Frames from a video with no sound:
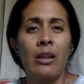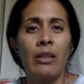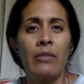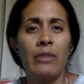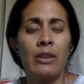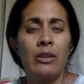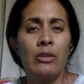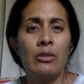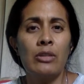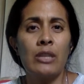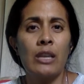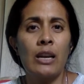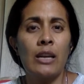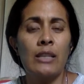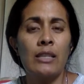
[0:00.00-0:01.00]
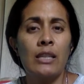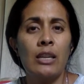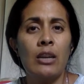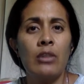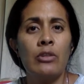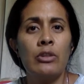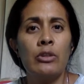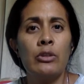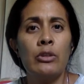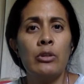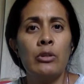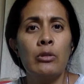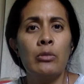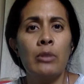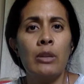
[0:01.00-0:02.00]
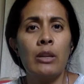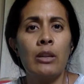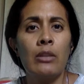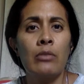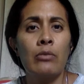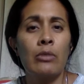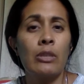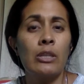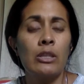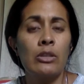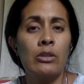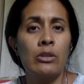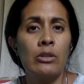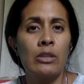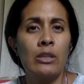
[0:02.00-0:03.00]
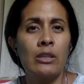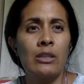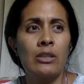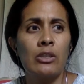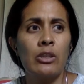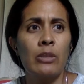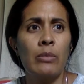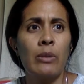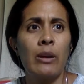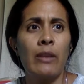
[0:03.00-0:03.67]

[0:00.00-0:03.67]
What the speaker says: the videos that I see on YouTube in relation to citizenship,